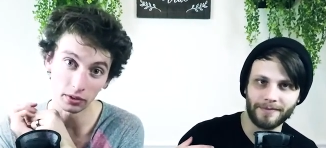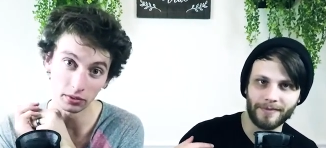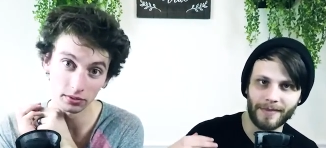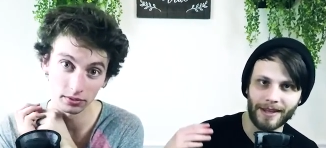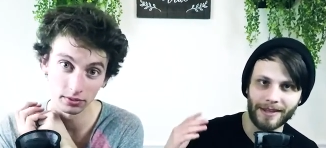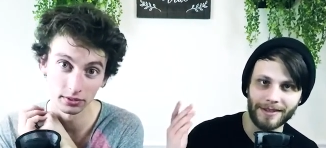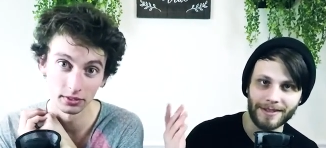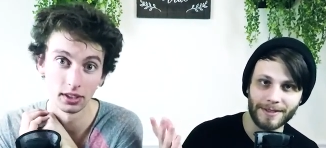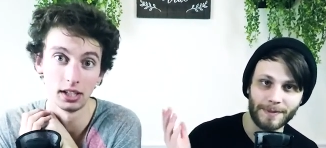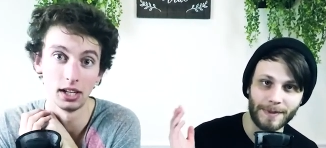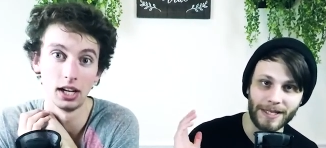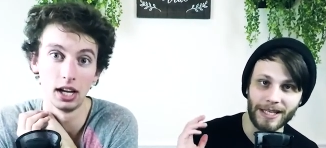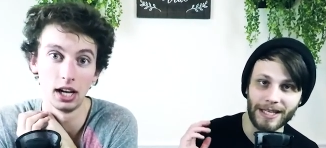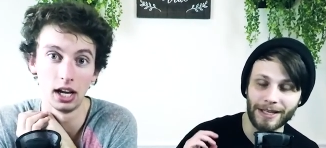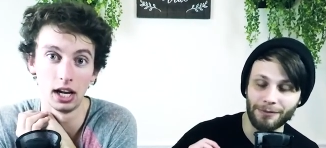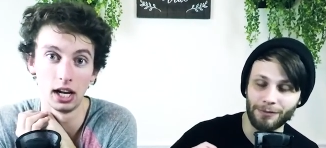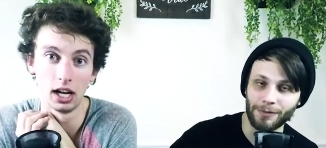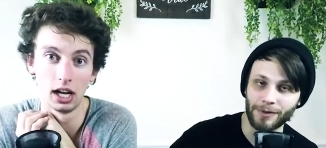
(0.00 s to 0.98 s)
Speaker 1: And this has been It
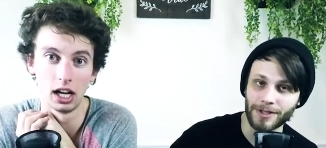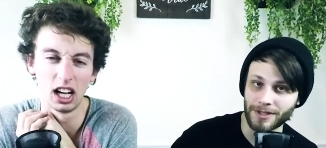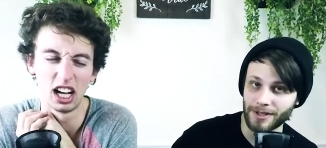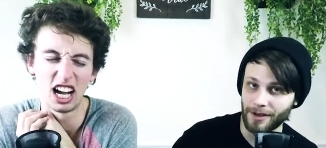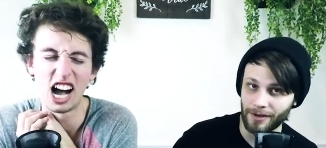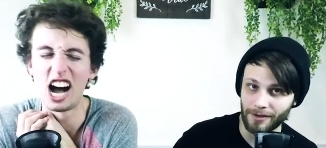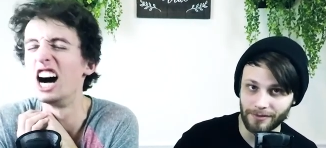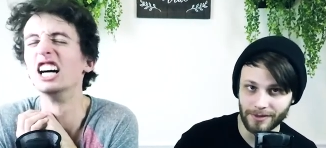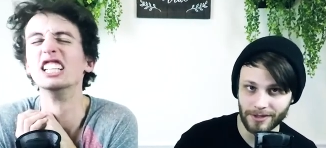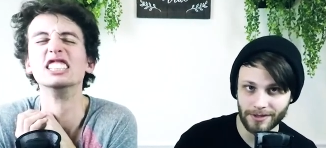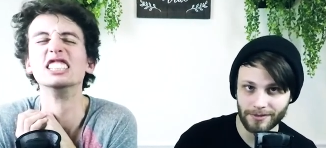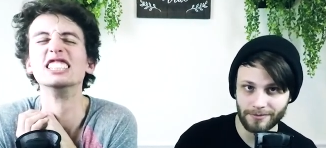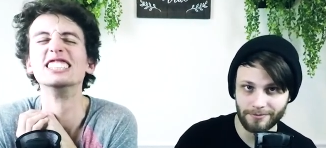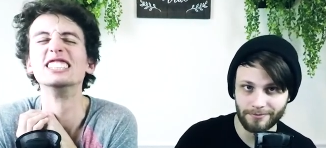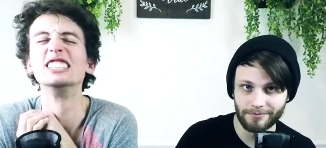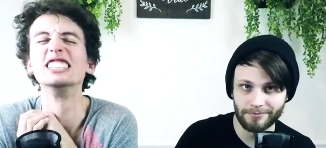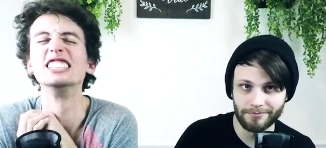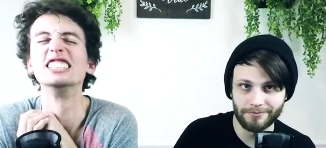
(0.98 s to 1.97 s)
Resolves.
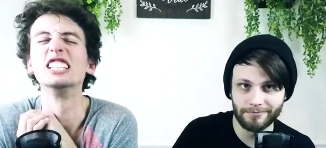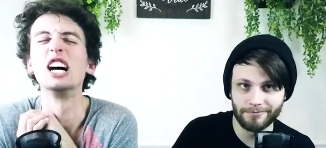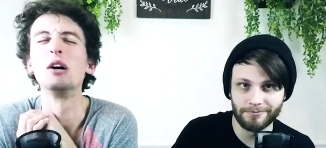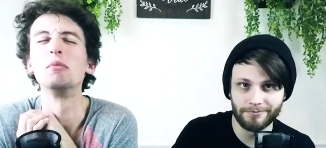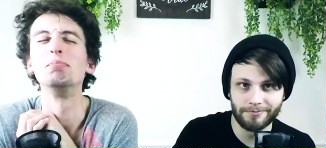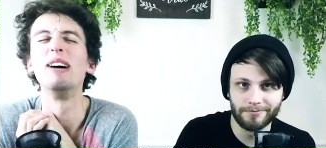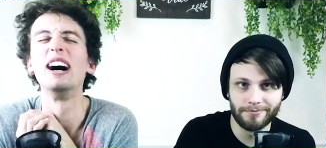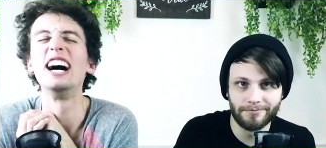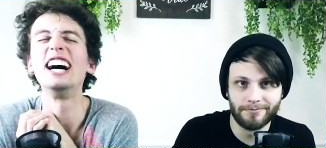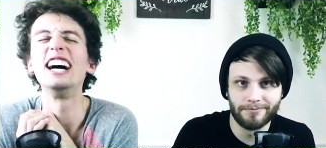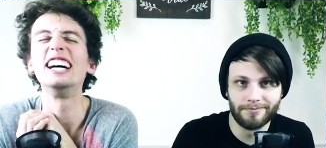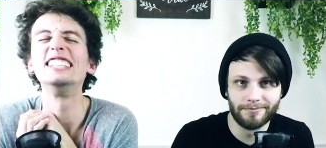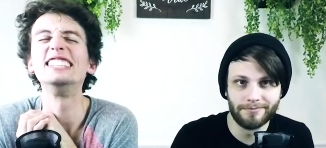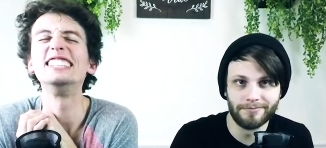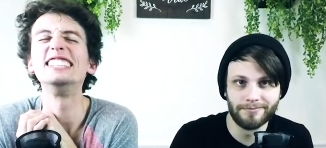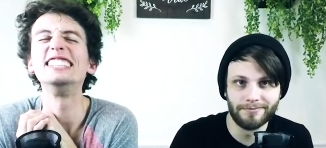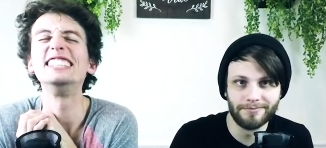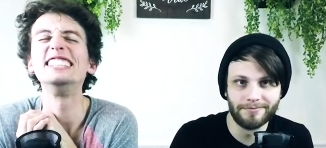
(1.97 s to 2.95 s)

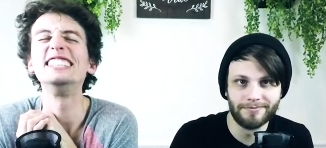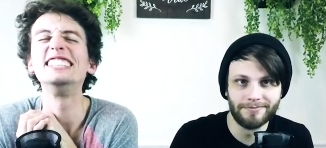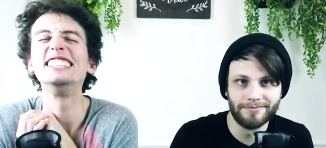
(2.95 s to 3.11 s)
Speaker 2: Bye.